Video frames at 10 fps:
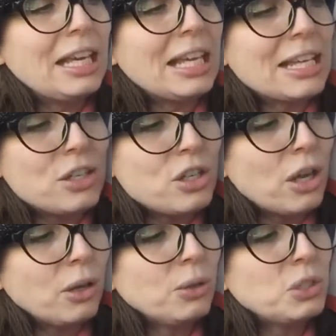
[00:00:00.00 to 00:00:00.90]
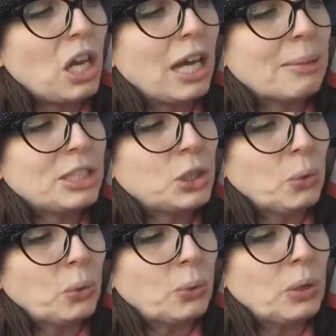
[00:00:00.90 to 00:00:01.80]
In no time at
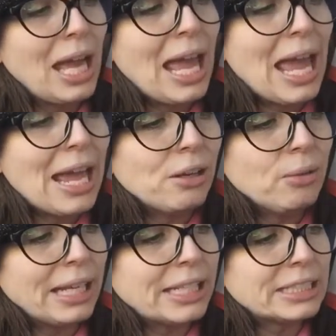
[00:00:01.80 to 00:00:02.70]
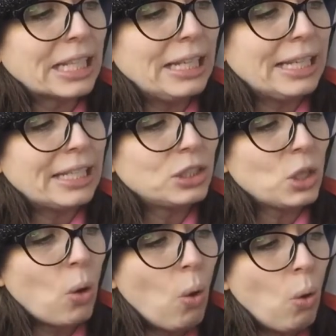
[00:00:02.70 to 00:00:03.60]
all, Henry had cleaned
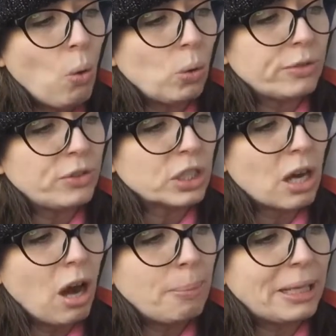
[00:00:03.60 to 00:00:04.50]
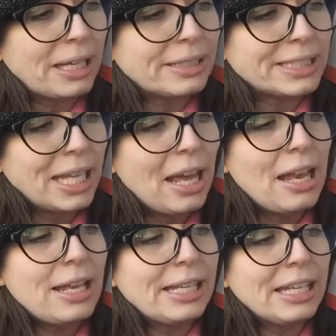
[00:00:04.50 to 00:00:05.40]
all of the carpet,
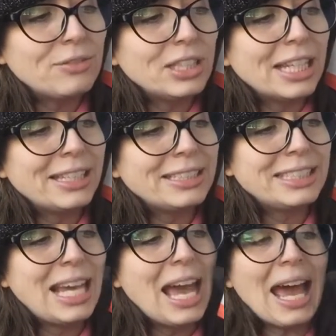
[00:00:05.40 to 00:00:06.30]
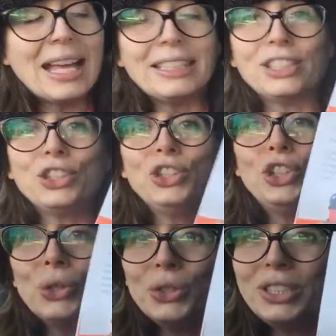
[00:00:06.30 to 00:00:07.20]
leaving it as
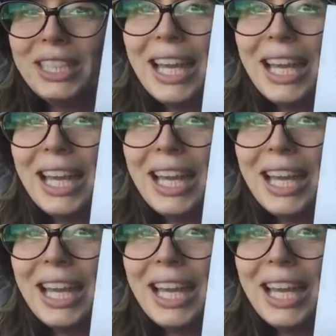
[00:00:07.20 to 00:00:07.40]
good